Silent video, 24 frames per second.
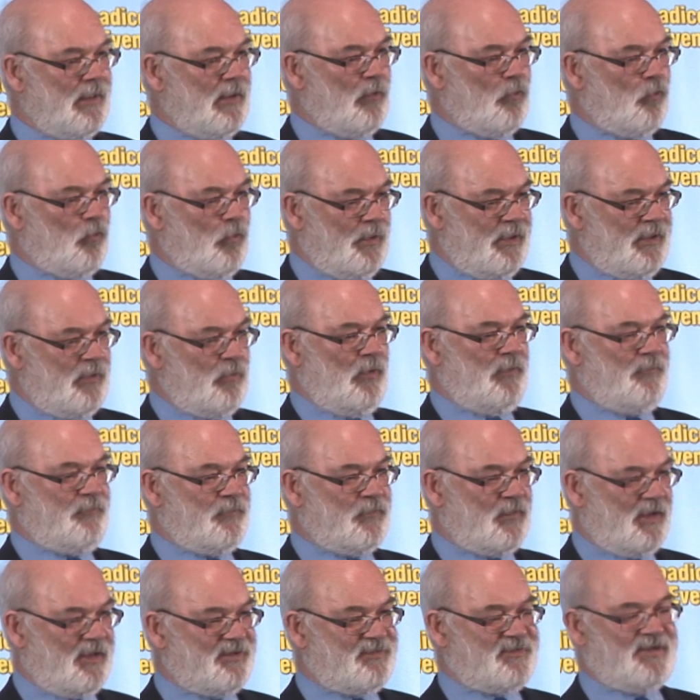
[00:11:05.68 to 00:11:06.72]
We were
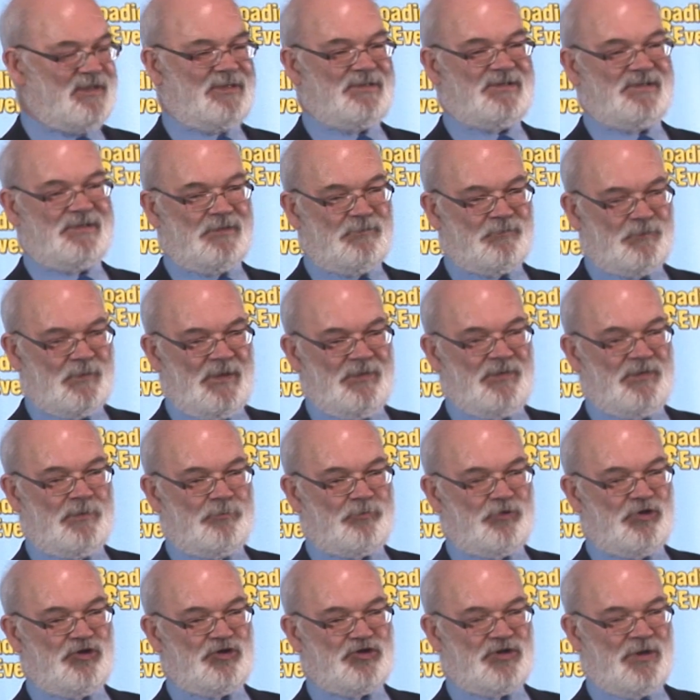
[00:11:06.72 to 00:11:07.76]
fighting to defend the
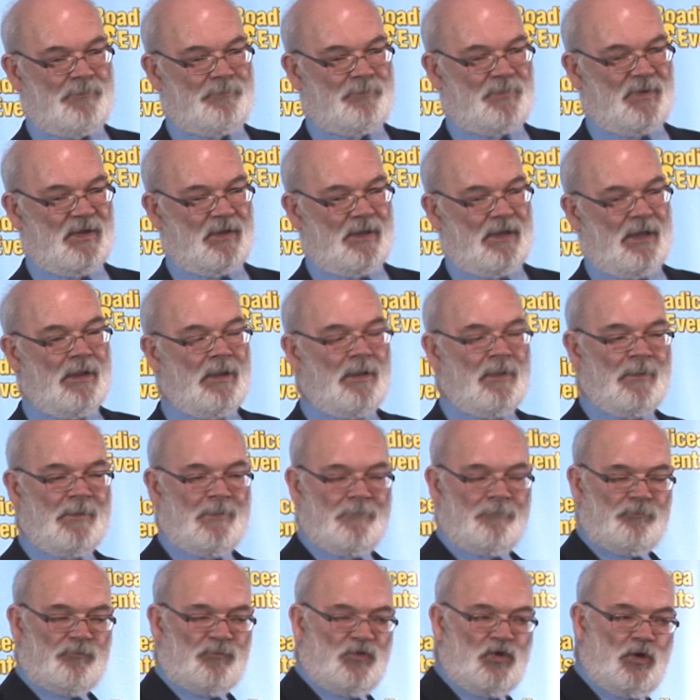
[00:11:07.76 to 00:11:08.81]
British Empire.
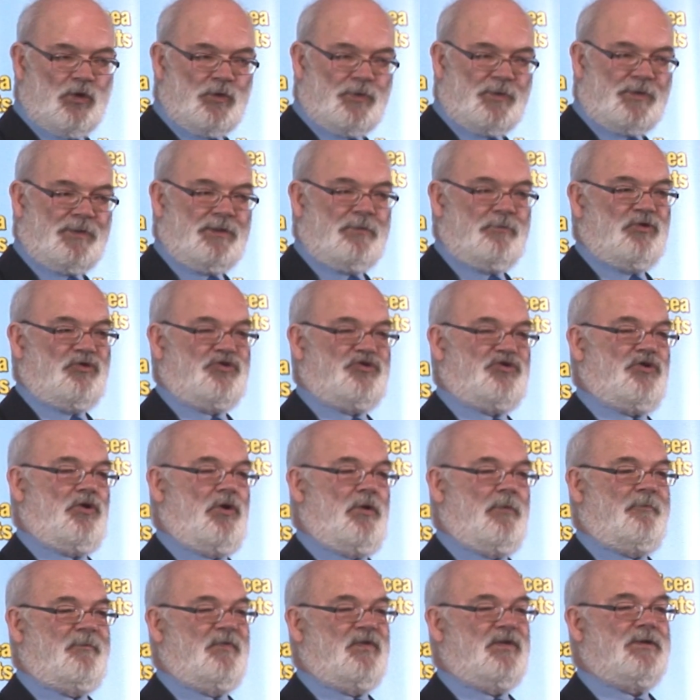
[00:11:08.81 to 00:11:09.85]
Not so much
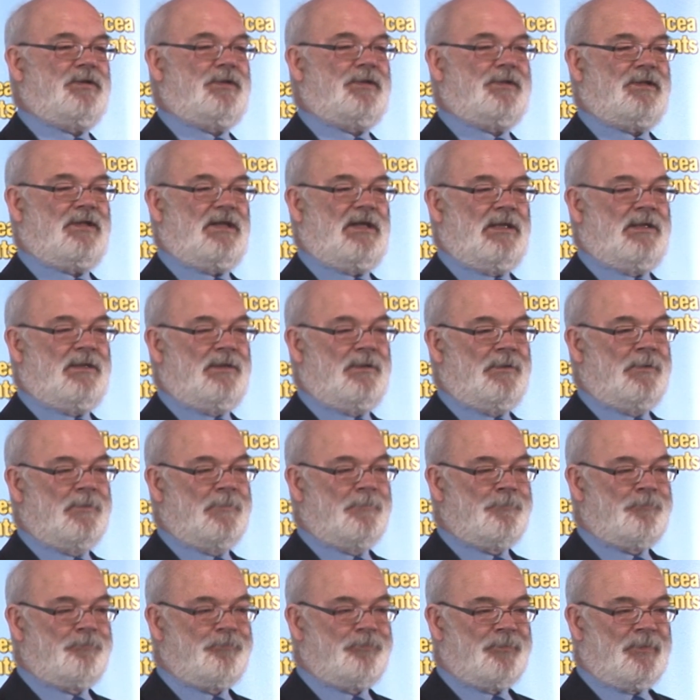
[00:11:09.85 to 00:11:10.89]
obvious in
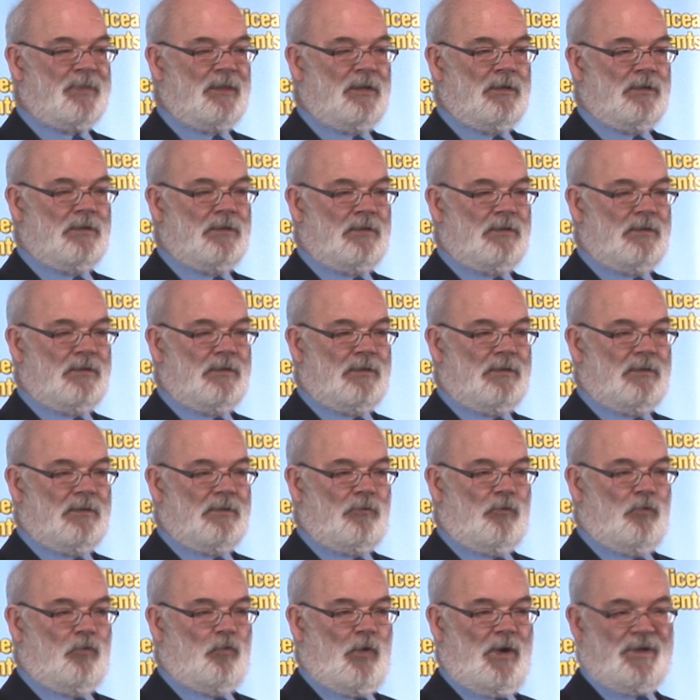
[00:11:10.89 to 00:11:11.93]
the
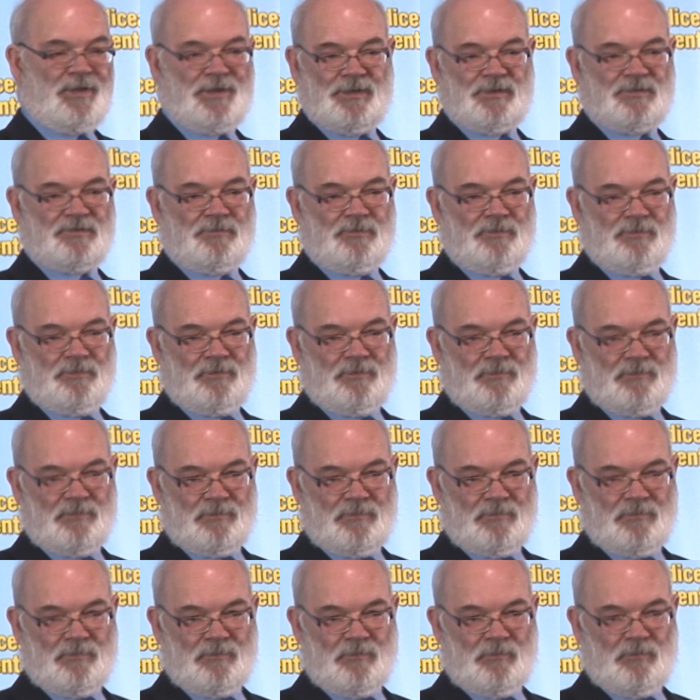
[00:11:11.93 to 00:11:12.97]
Western
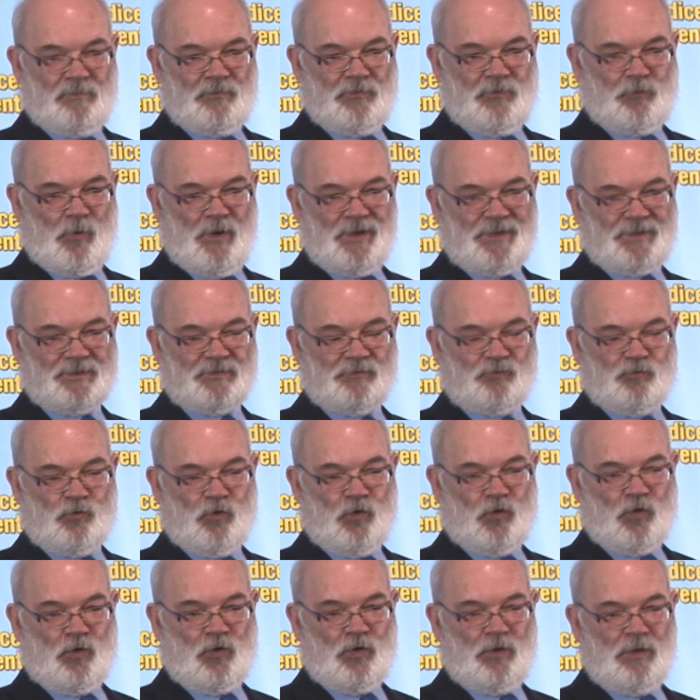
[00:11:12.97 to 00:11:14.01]

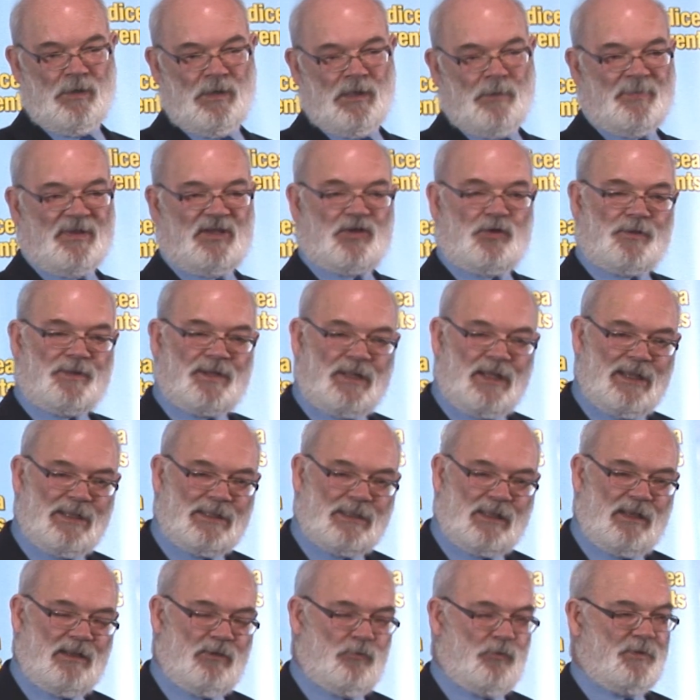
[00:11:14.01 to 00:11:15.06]
War, because
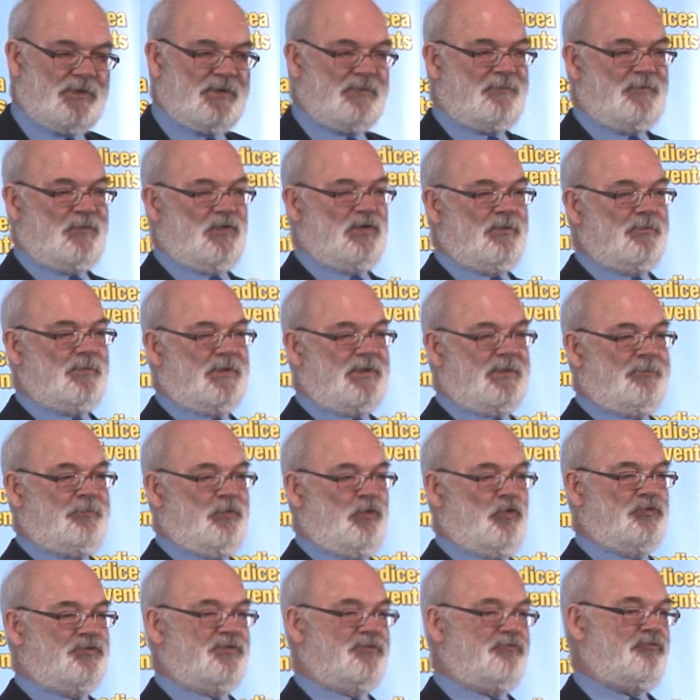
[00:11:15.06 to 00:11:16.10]
Hitler was a firm
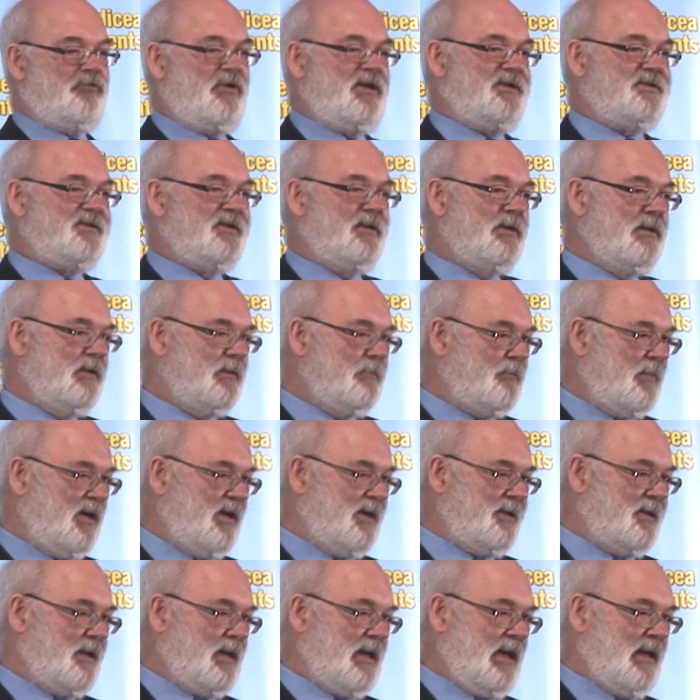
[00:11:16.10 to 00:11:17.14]
supporter. Read
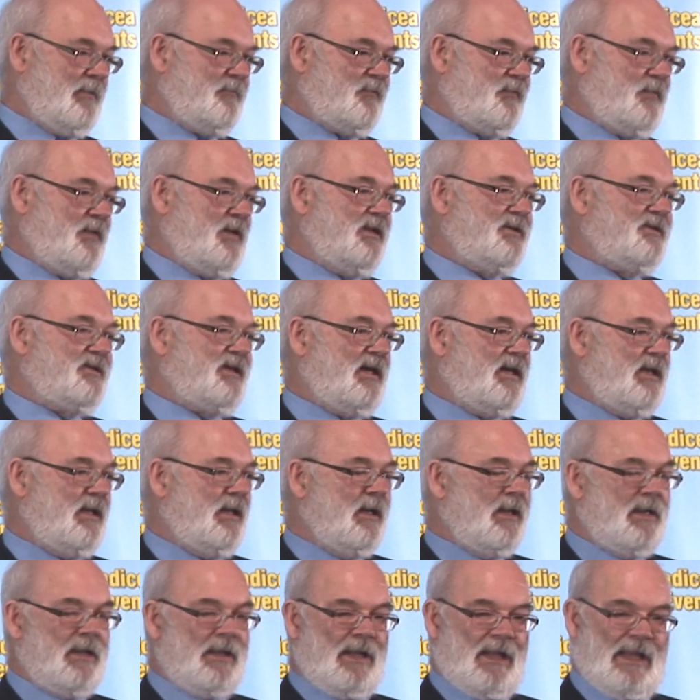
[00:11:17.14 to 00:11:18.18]
Mein Kampf, and he
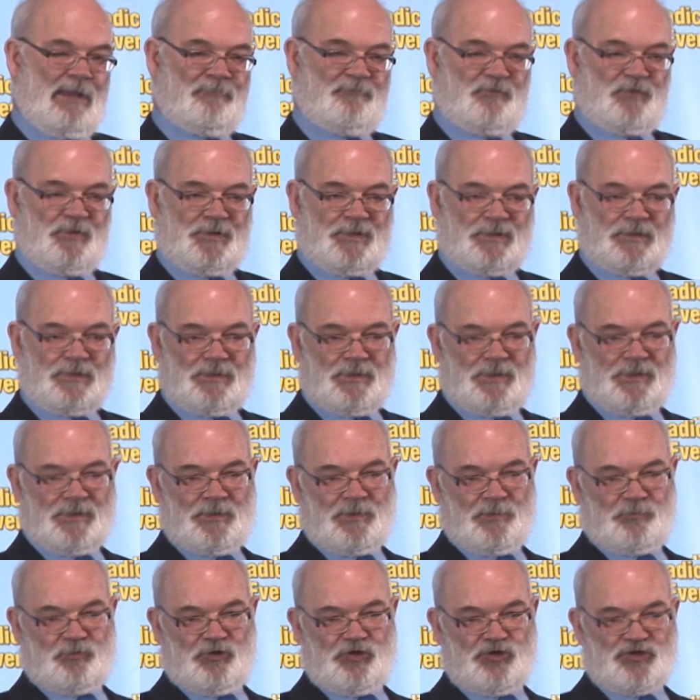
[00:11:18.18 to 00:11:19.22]
emphasized that
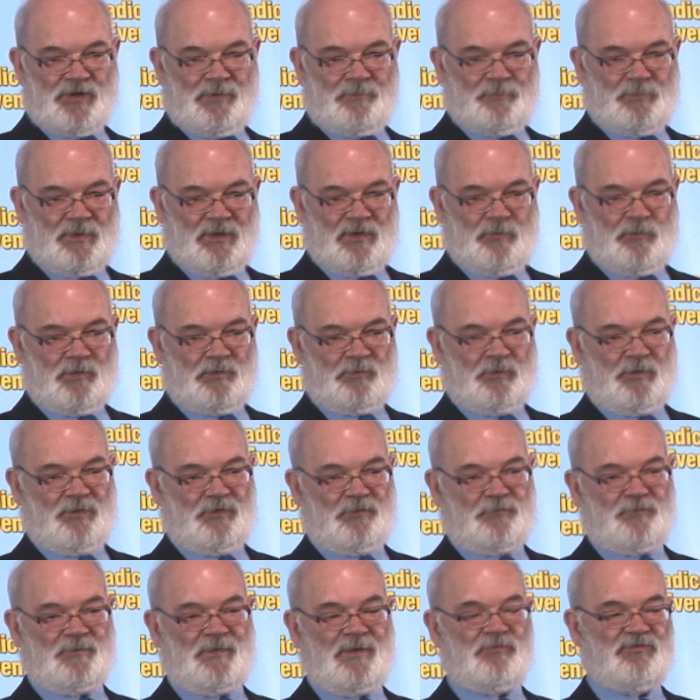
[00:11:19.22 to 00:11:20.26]
the British Empire was one of the
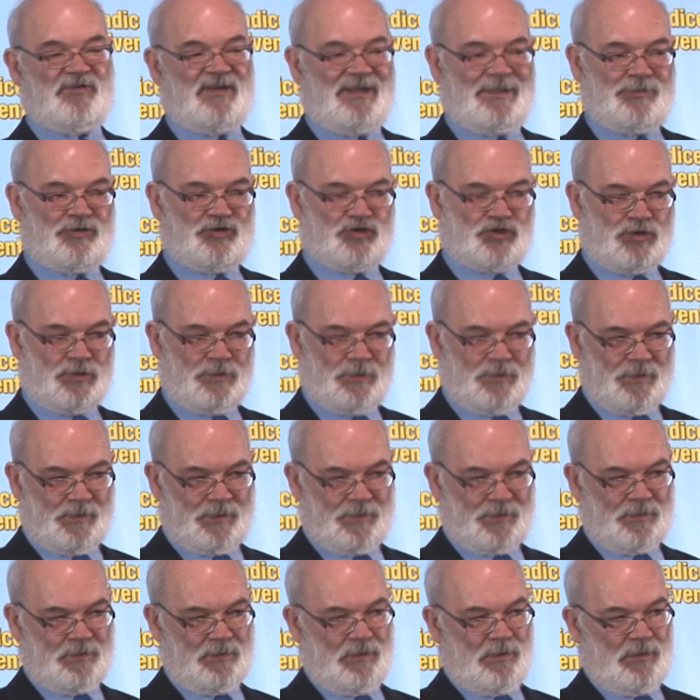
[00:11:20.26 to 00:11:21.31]

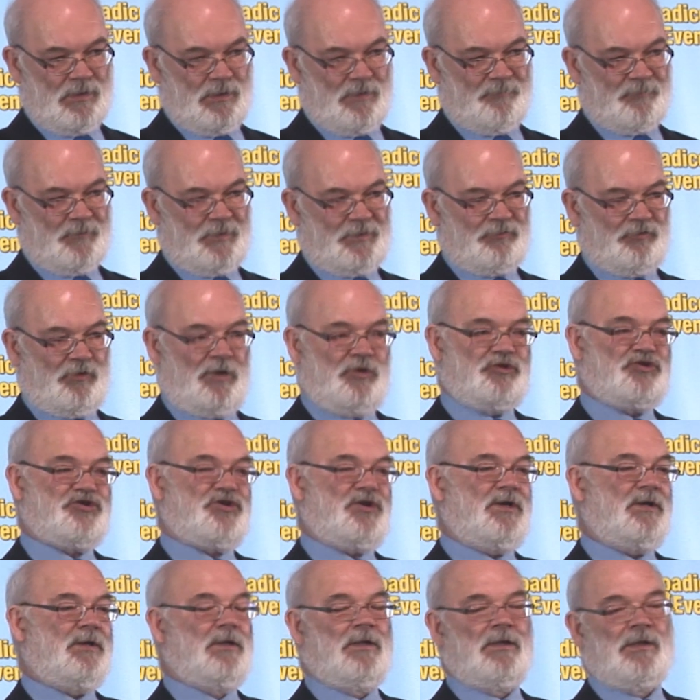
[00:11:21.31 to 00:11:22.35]
foundations of the
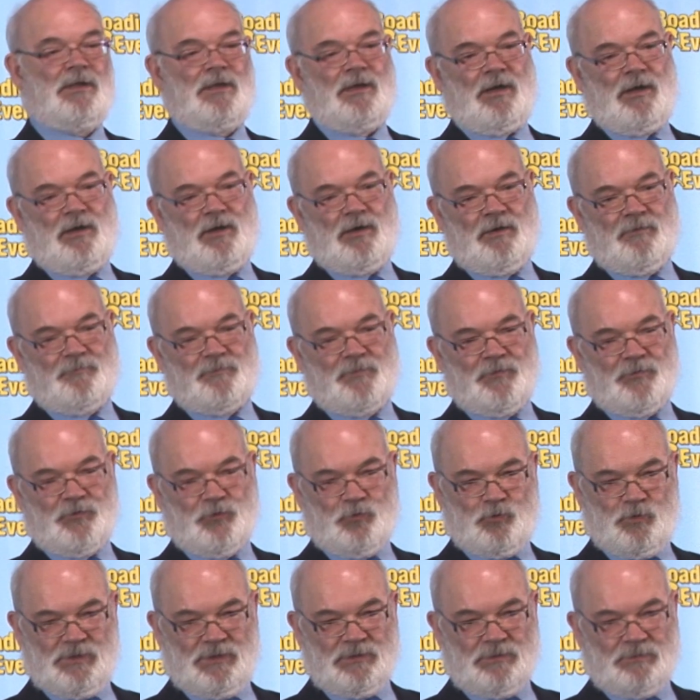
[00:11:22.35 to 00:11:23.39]
structure of the
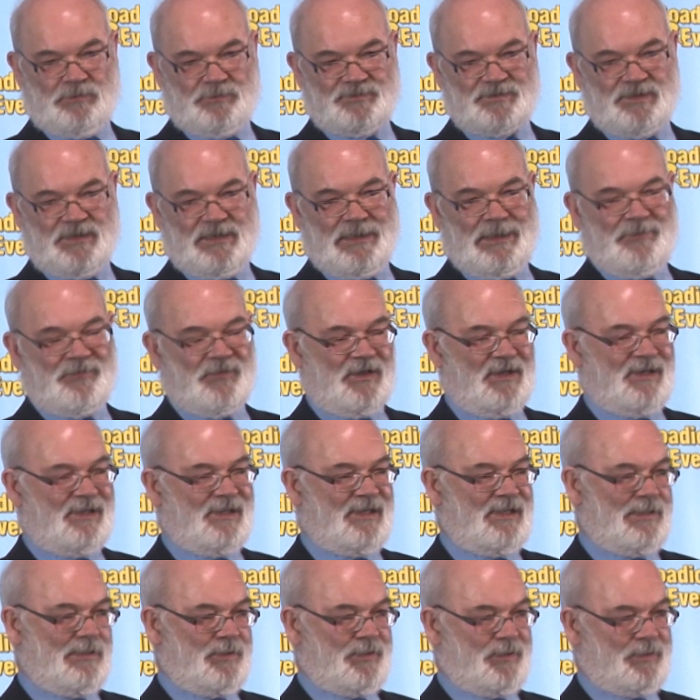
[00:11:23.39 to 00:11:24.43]
world. The
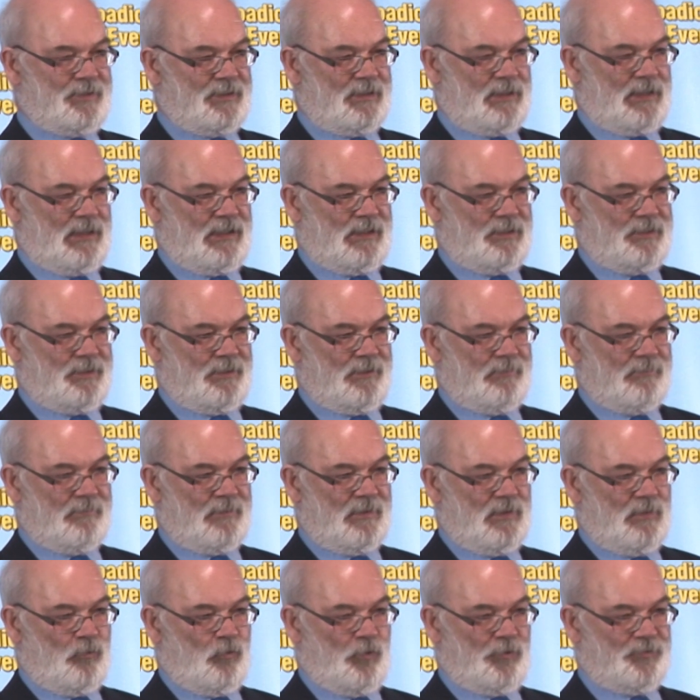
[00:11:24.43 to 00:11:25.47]
last thing he
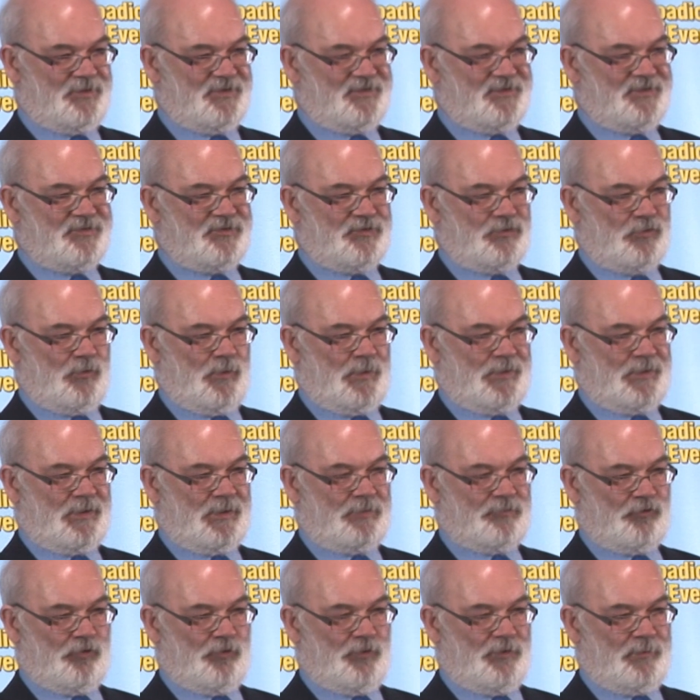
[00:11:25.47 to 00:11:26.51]
wanted to do was
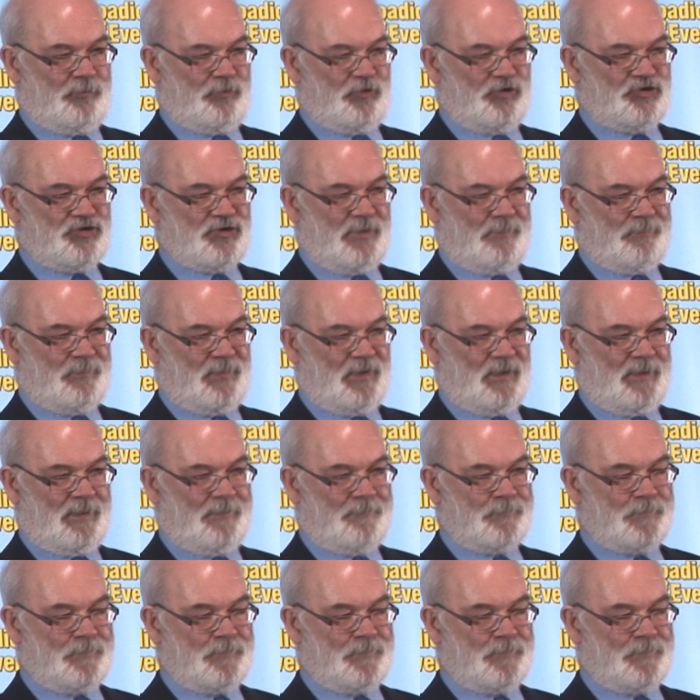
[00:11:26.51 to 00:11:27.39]
destroy the British Empire.